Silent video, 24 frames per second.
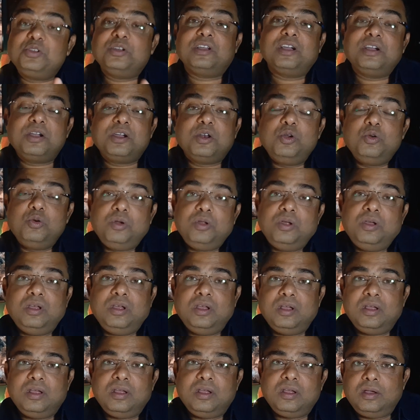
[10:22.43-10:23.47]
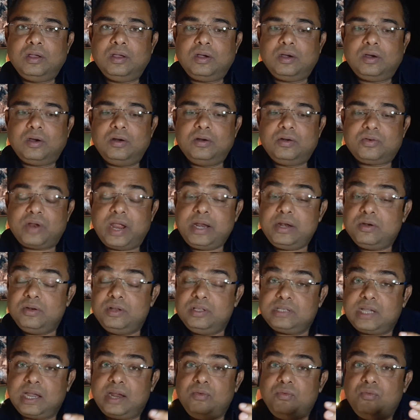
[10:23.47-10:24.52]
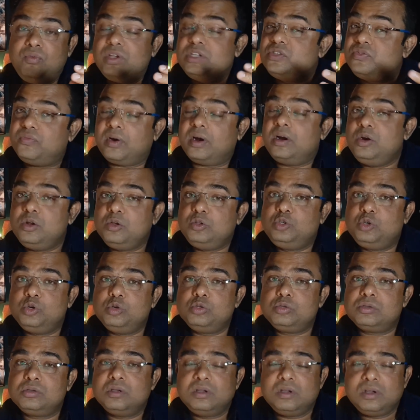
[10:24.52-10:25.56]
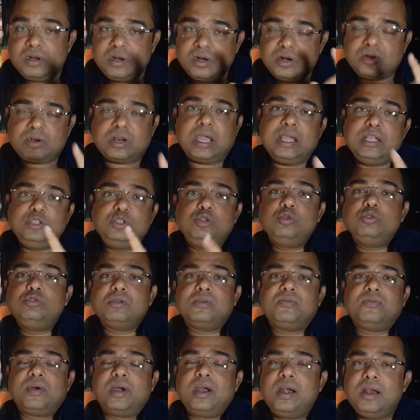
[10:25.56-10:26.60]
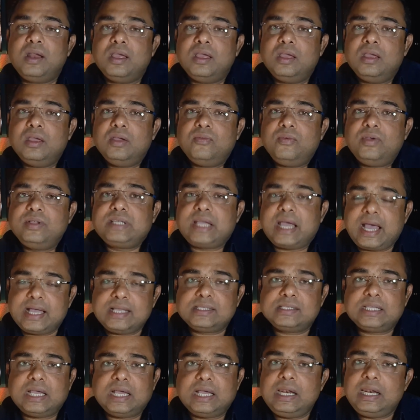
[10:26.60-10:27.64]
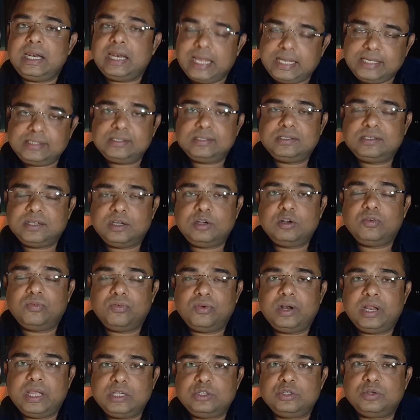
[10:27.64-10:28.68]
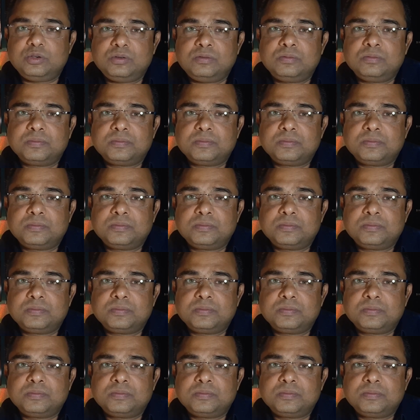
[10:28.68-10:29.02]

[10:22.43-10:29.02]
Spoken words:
to conclude, on trying to decide which fund to choose, try and choose a fund which has a less turnover ratio.